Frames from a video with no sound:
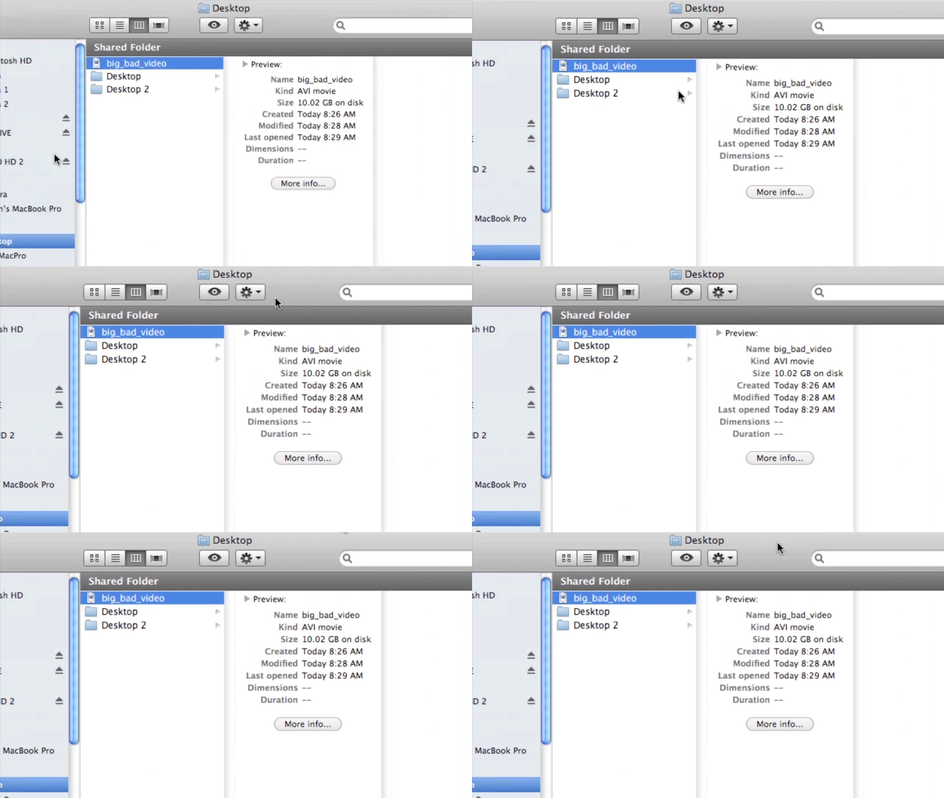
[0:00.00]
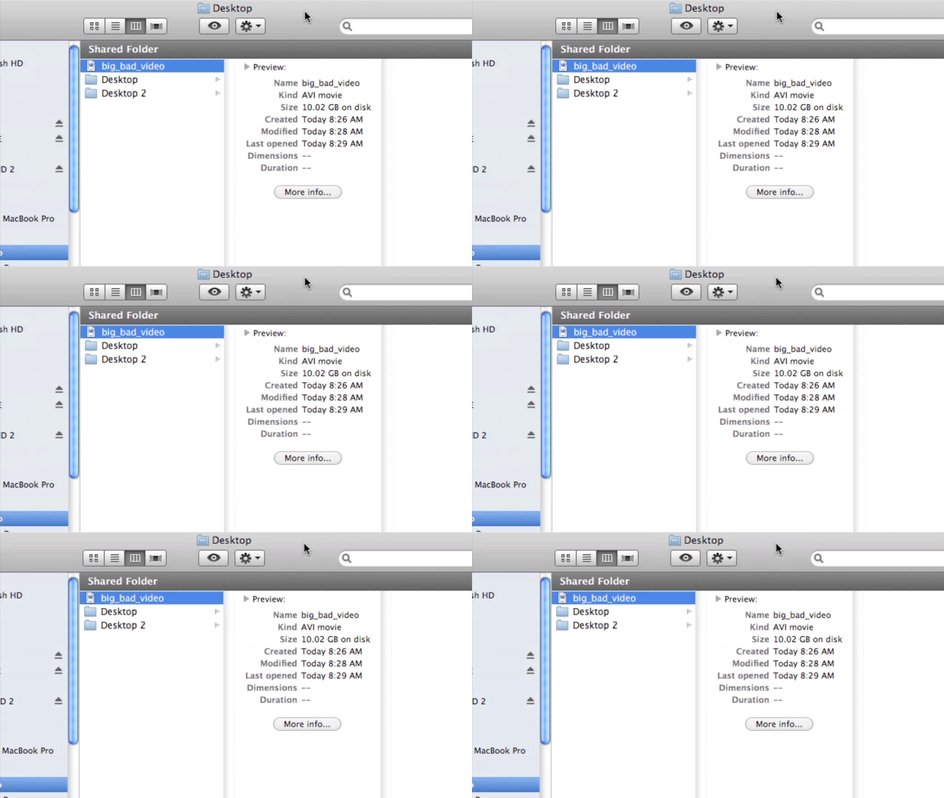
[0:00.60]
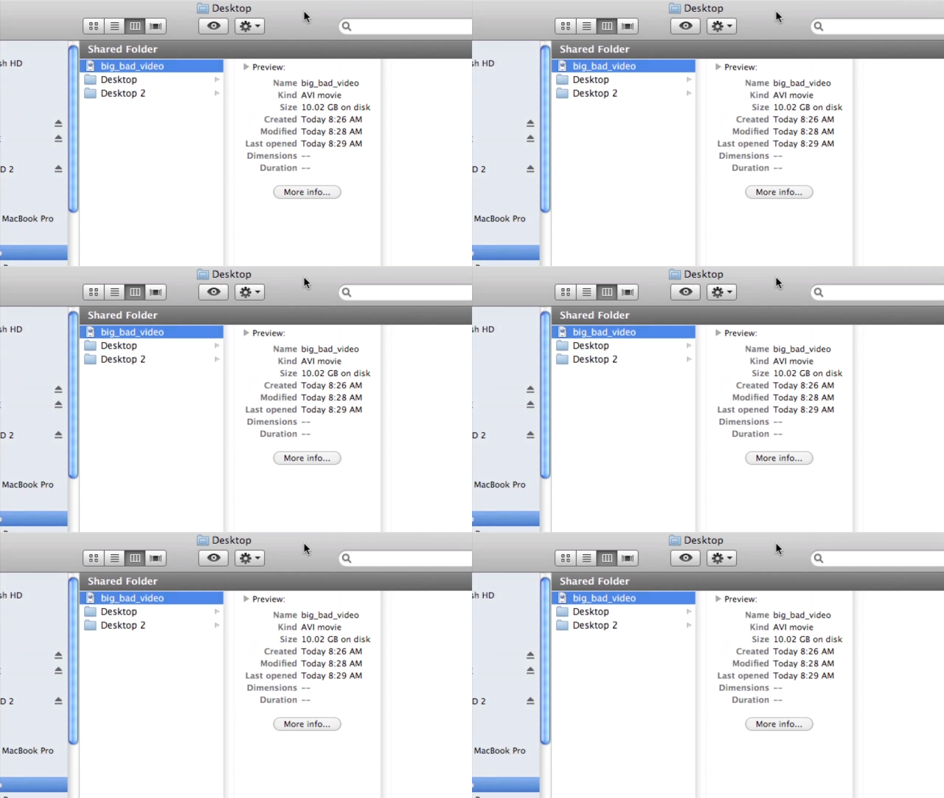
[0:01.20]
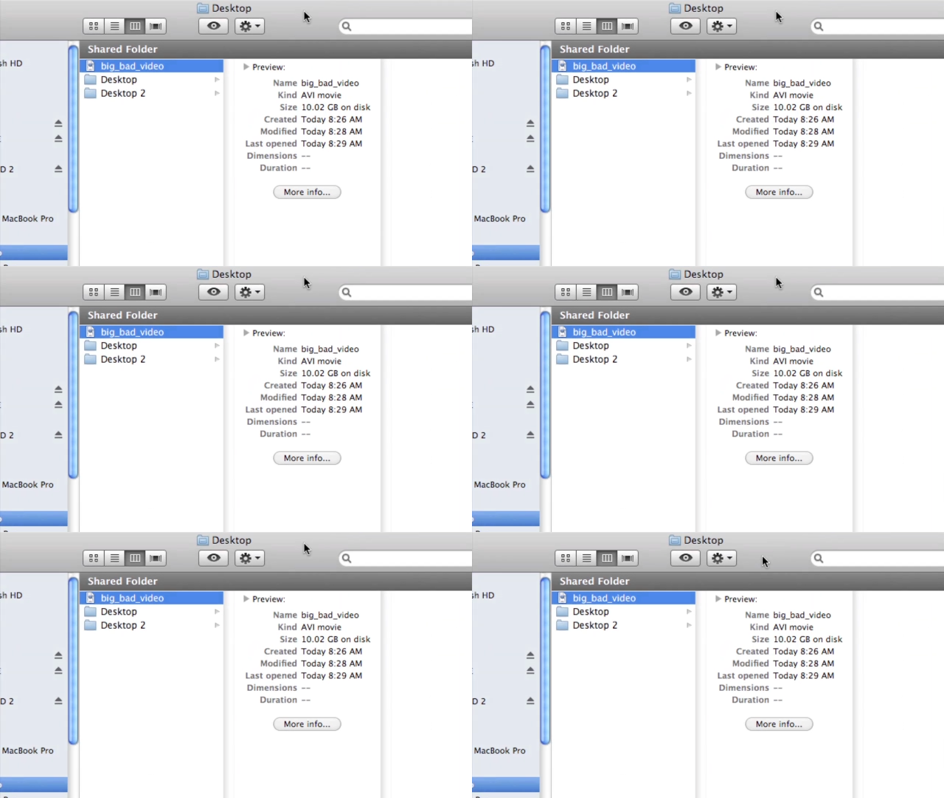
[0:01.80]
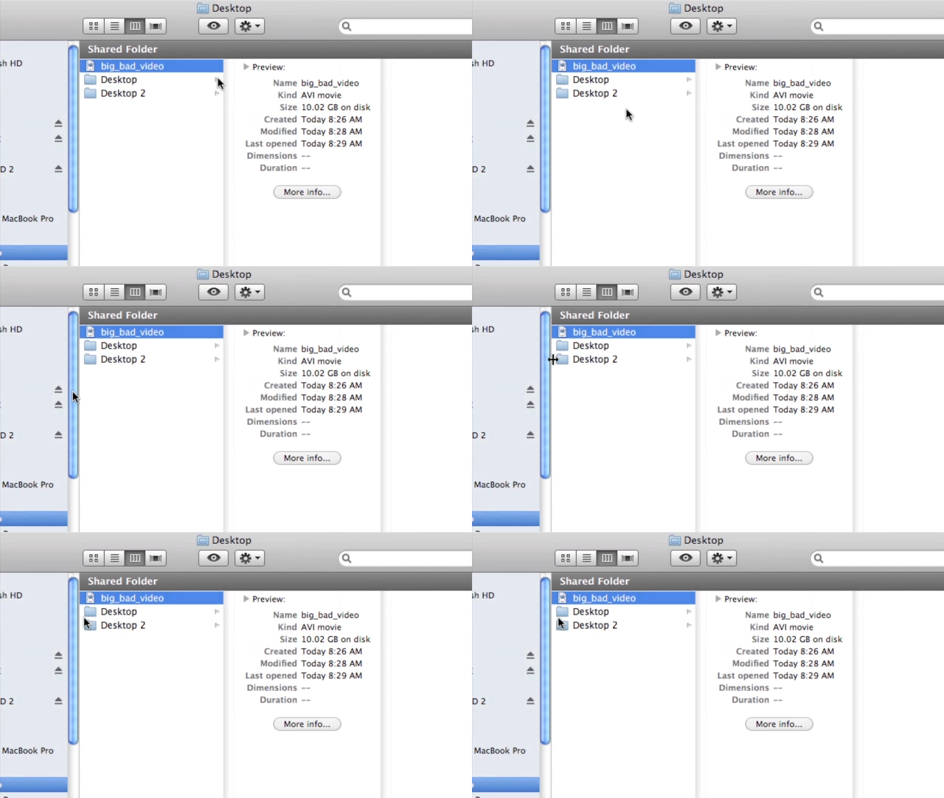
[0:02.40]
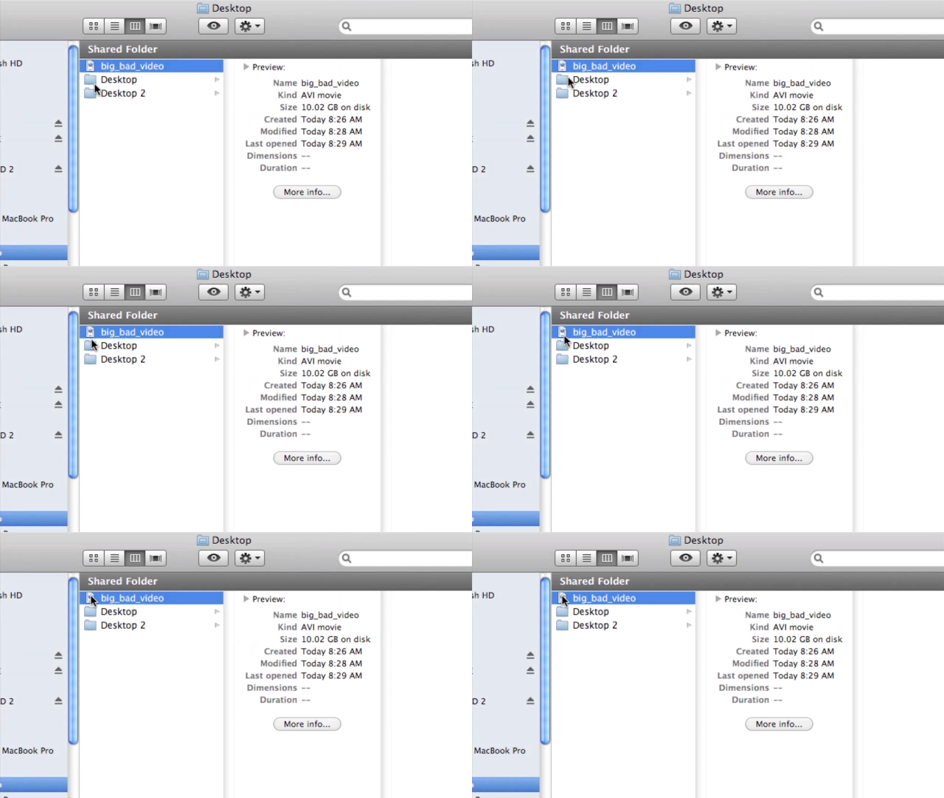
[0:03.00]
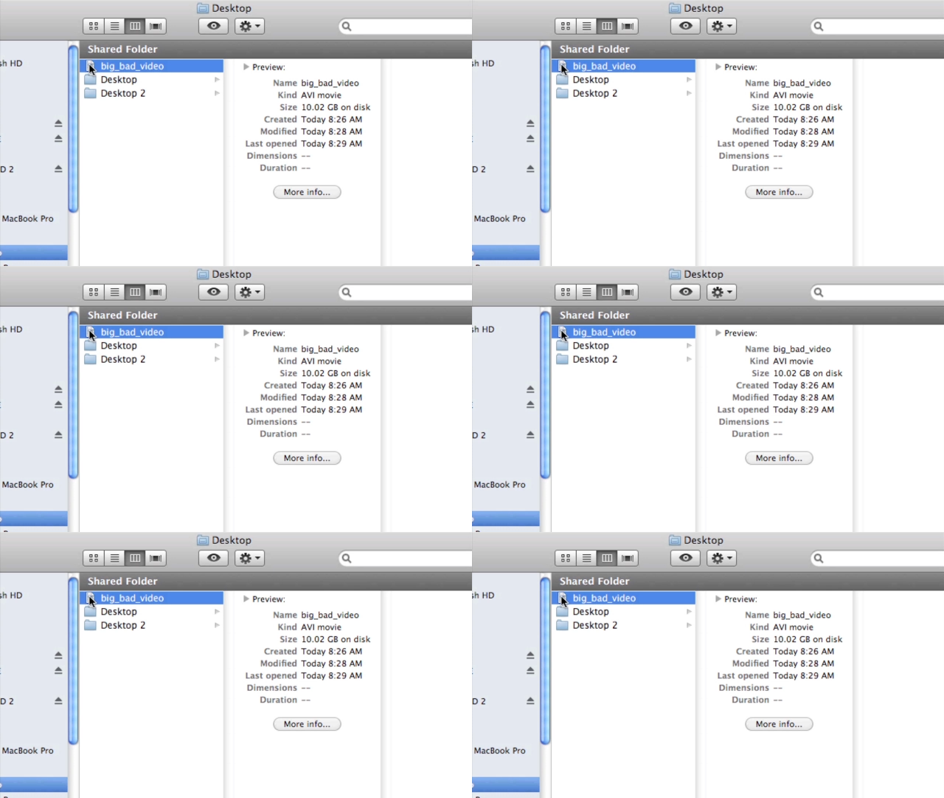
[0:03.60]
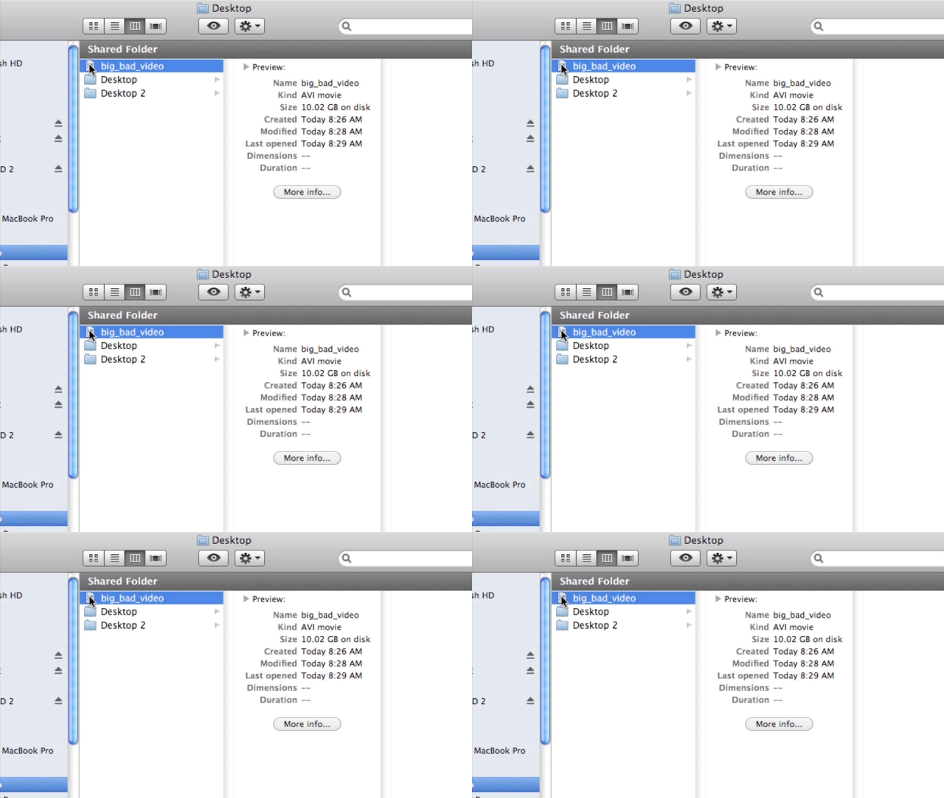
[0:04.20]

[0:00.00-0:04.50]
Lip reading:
[unreadable: no face in view]